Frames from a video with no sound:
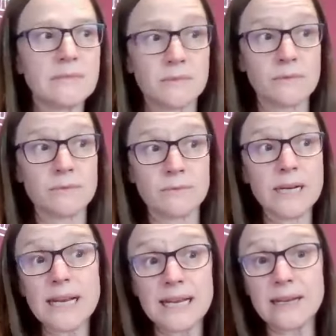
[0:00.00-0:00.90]

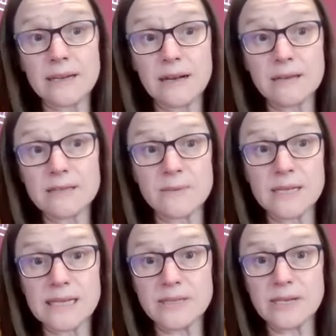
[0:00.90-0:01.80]
really
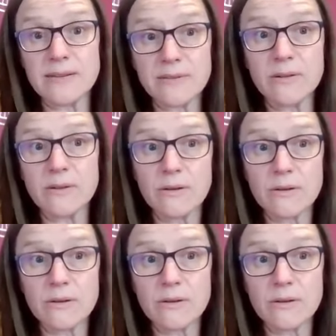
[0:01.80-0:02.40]
ultimately to give a,